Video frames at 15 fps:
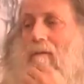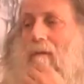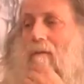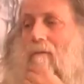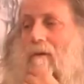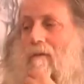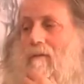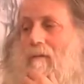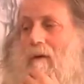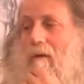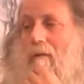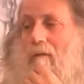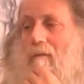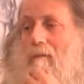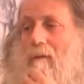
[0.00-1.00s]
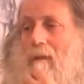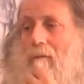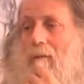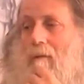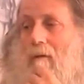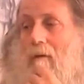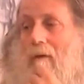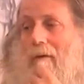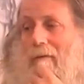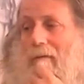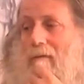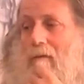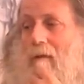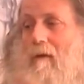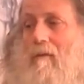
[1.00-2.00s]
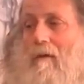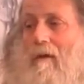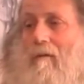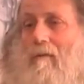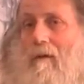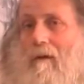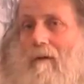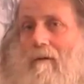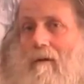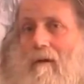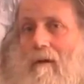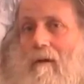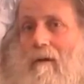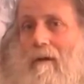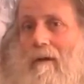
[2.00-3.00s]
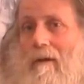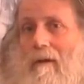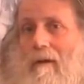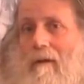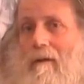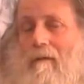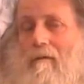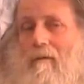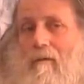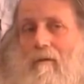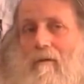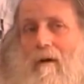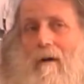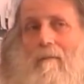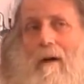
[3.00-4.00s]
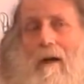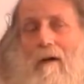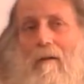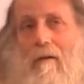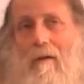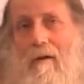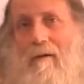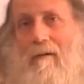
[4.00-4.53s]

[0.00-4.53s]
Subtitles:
was one of those people also I worked with. And so it's gone back a long